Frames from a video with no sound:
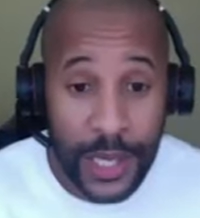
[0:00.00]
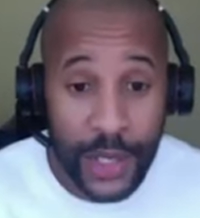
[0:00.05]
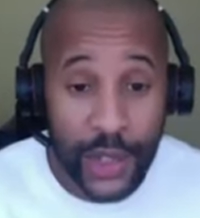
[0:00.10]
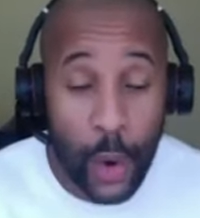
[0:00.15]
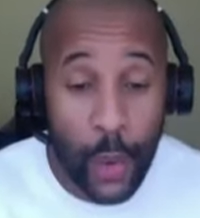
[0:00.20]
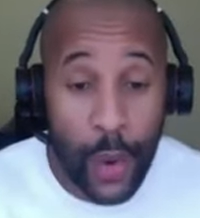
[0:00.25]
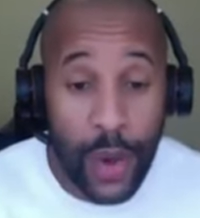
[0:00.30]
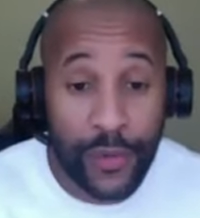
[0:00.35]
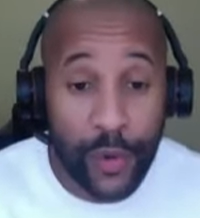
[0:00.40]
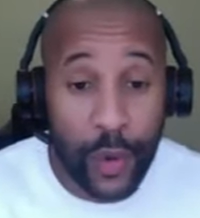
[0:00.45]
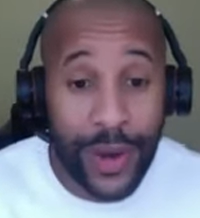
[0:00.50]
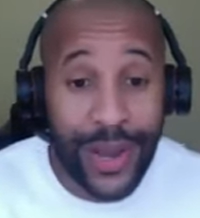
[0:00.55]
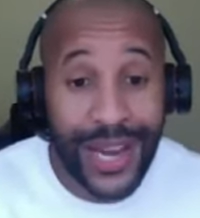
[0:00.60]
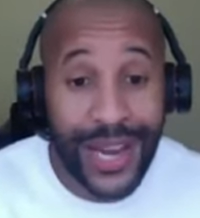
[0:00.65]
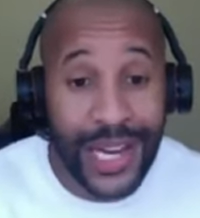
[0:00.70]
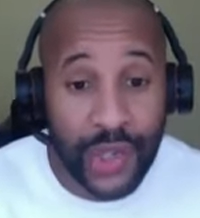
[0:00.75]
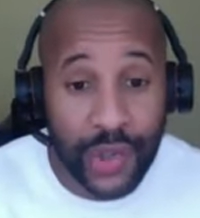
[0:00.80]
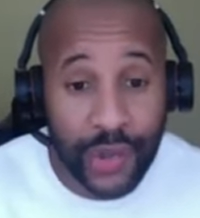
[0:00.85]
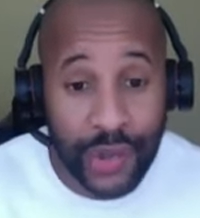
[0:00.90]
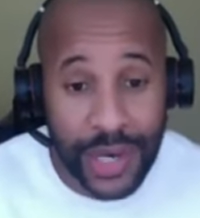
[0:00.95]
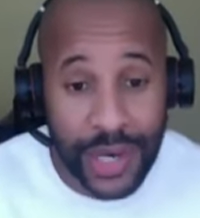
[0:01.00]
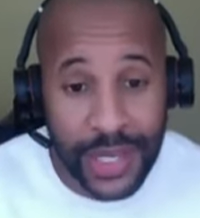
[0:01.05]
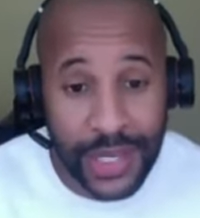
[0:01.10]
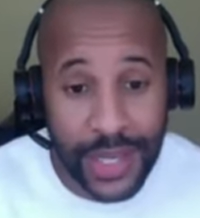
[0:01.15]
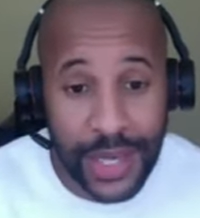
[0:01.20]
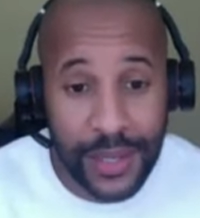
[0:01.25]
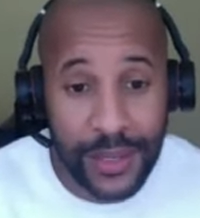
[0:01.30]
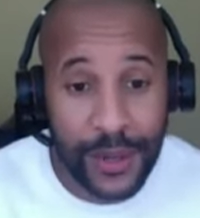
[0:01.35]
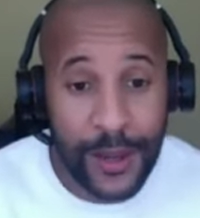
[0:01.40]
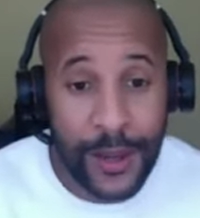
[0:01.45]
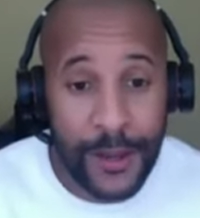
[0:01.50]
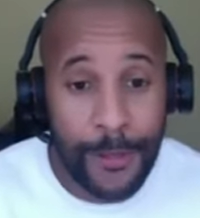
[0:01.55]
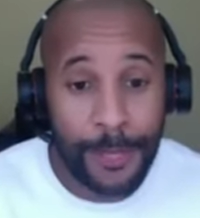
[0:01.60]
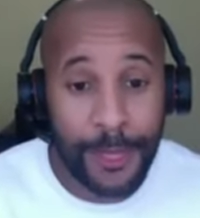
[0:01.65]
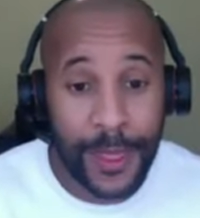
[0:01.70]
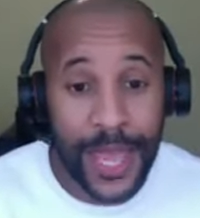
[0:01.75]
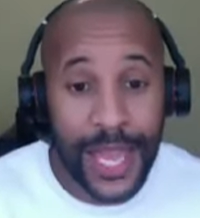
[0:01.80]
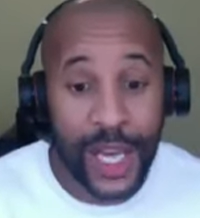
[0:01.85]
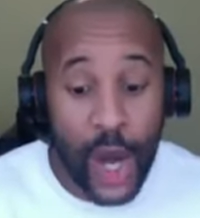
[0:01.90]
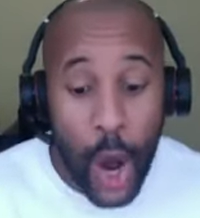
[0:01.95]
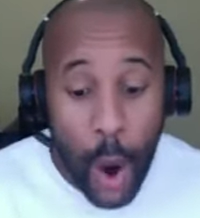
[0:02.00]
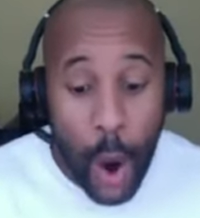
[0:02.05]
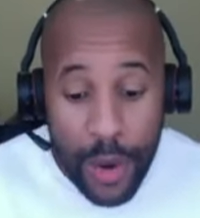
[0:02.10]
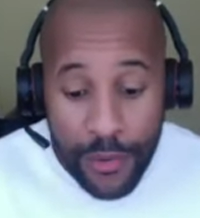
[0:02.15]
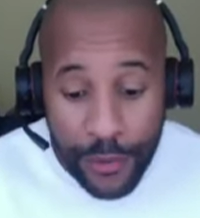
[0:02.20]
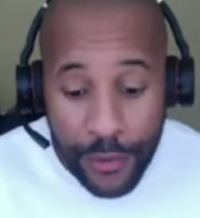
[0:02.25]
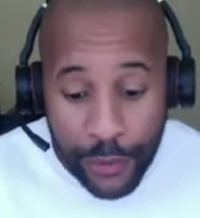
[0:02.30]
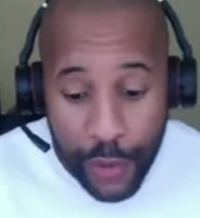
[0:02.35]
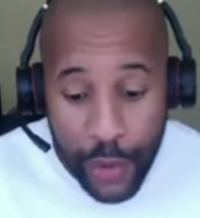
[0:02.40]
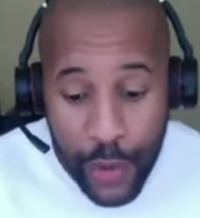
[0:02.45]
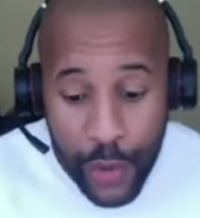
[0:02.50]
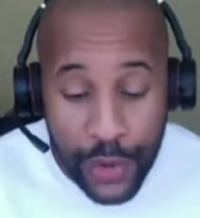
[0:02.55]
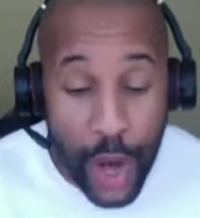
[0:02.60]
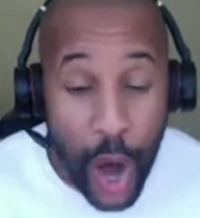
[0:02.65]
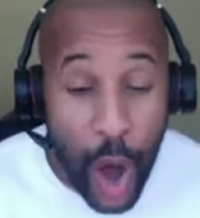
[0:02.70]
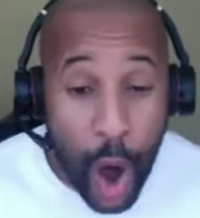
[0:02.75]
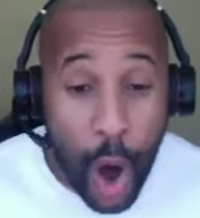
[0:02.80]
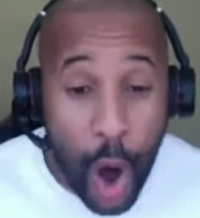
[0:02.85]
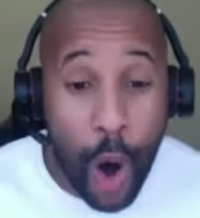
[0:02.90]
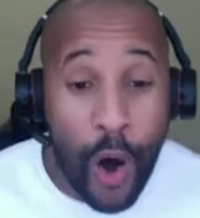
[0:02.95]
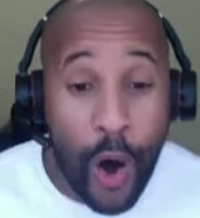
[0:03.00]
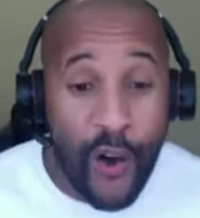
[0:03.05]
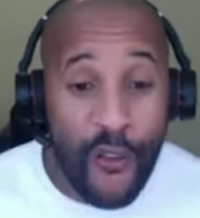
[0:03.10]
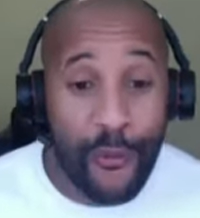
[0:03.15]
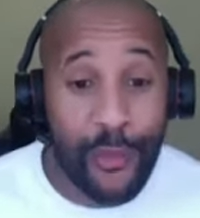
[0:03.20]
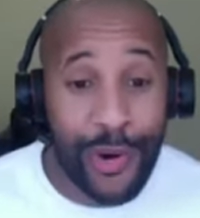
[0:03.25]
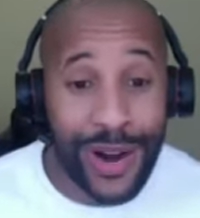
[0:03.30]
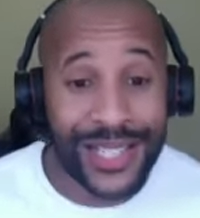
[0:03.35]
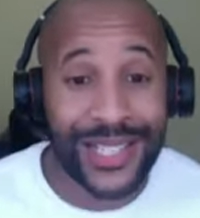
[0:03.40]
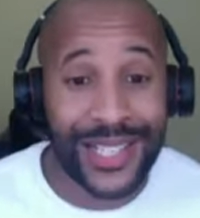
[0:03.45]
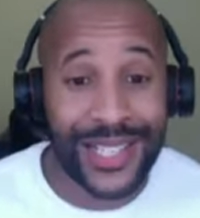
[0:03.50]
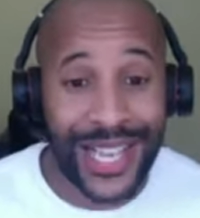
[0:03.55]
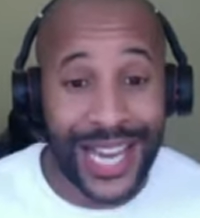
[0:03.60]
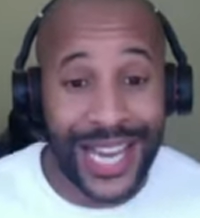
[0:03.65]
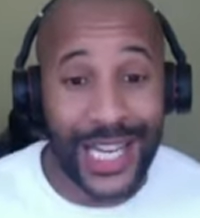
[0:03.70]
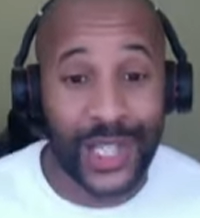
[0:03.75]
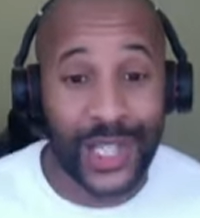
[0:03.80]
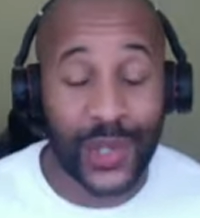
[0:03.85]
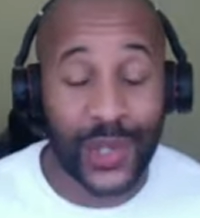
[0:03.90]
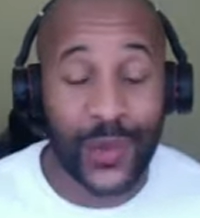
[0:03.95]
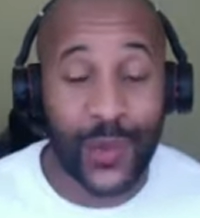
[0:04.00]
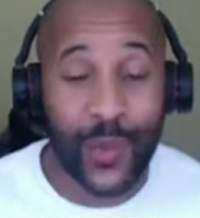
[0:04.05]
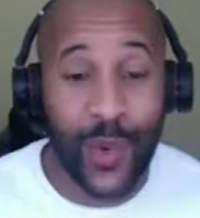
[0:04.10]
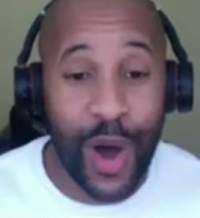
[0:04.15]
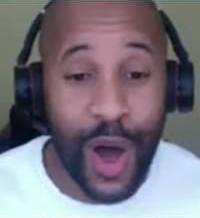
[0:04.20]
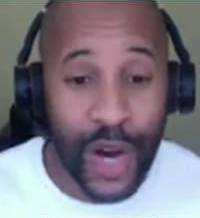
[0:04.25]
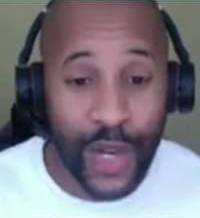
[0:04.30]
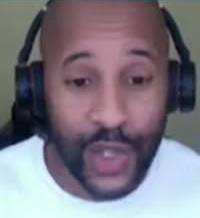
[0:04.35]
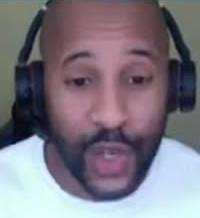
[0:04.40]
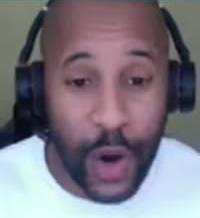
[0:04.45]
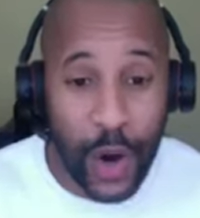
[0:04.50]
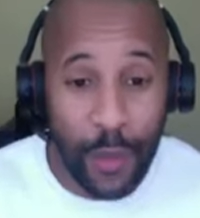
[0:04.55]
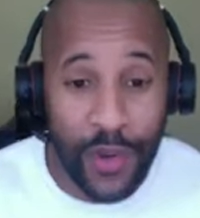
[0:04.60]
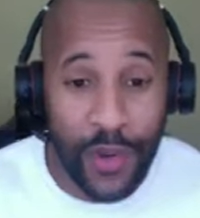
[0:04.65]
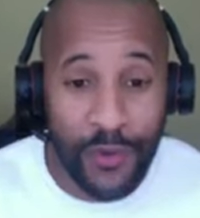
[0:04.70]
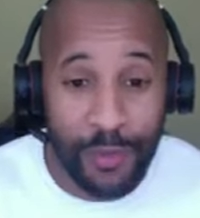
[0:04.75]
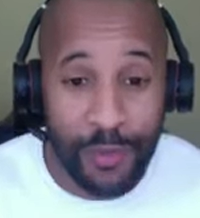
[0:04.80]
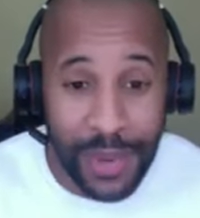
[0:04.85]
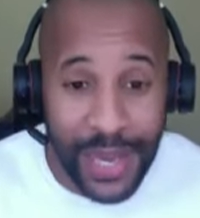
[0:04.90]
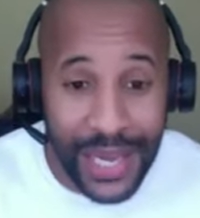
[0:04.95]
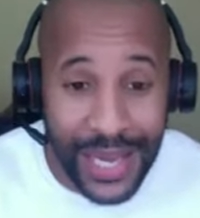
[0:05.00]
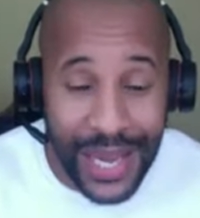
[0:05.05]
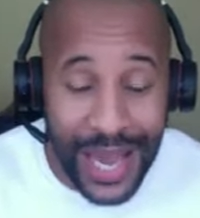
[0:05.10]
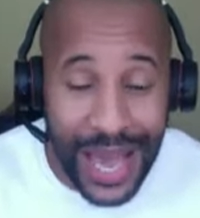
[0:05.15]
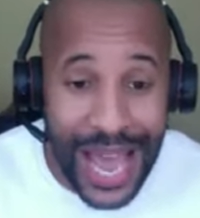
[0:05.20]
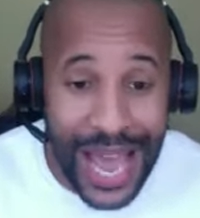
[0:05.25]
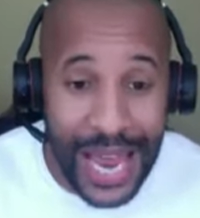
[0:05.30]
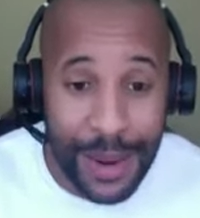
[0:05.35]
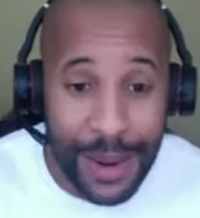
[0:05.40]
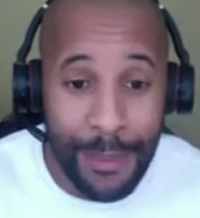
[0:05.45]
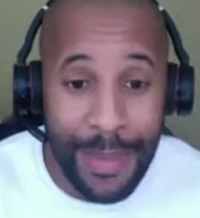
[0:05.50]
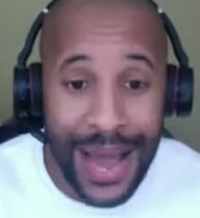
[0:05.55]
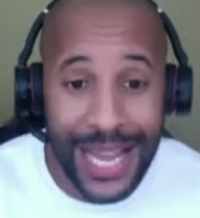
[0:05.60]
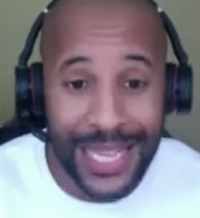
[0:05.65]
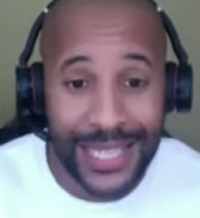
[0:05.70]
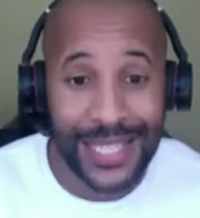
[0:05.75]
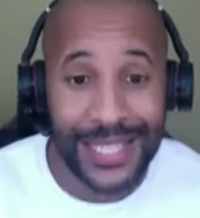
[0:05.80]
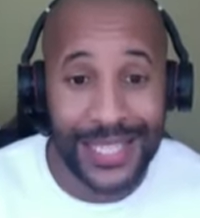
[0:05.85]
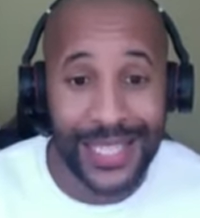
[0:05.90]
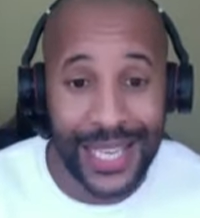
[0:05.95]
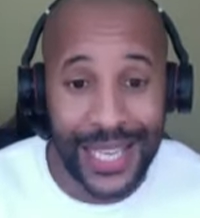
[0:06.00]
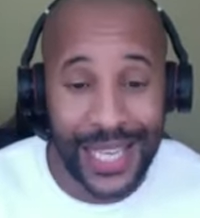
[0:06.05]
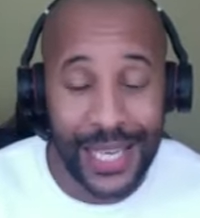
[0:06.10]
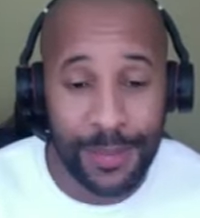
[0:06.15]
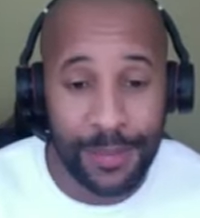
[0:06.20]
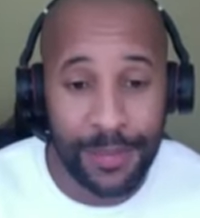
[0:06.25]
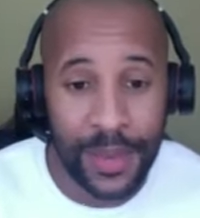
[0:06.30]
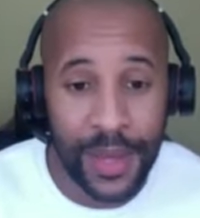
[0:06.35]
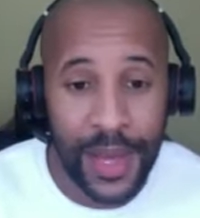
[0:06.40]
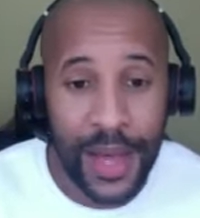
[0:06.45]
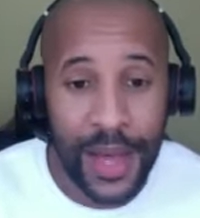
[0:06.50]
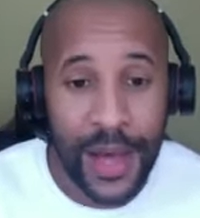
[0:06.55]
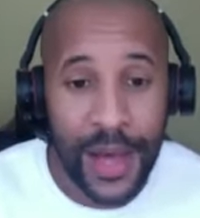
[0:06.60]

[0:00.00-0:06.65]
So if you're interested in going through the Art of Presentation workshop with me and my team,